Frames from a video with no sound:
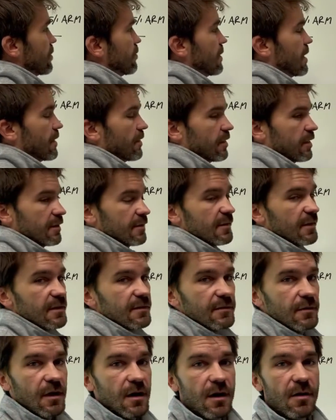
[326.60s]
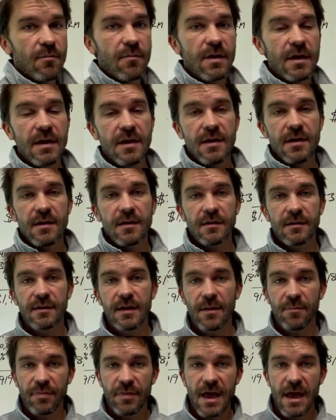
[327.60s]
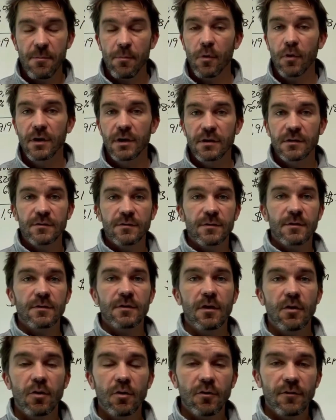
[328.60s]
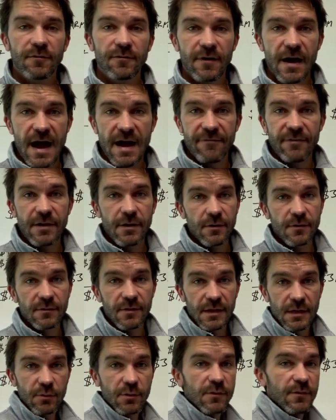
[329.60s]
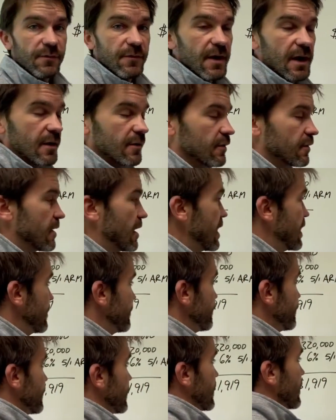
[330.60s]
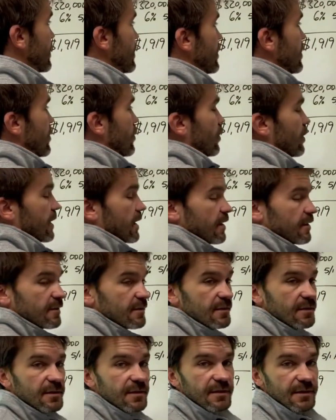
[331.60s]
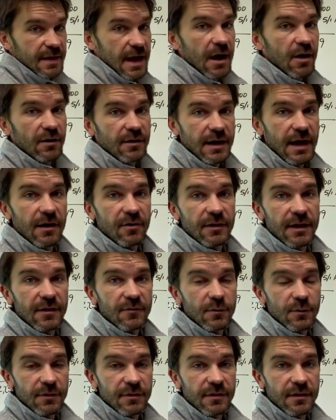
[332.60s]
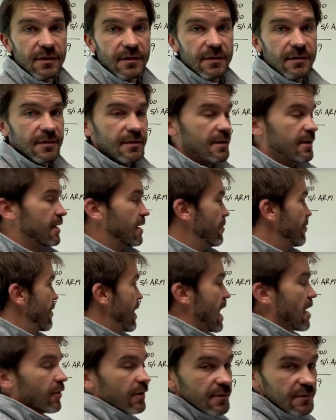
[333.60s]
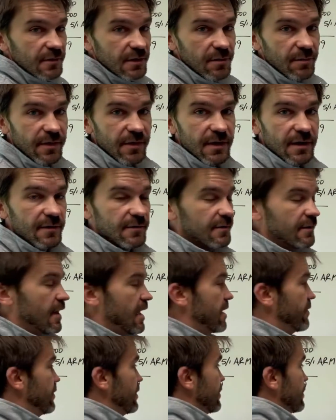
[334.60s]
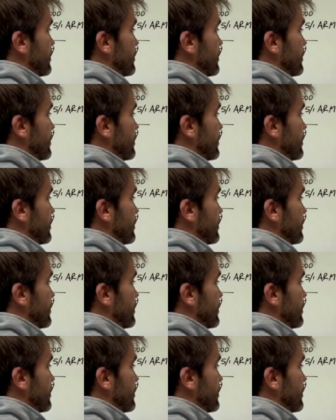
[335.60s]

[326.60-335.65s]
month. Let's say Tom kept that mortgage for the whole 5 years that it was fixed, right? Well, guess what the amount is going to be that he saved?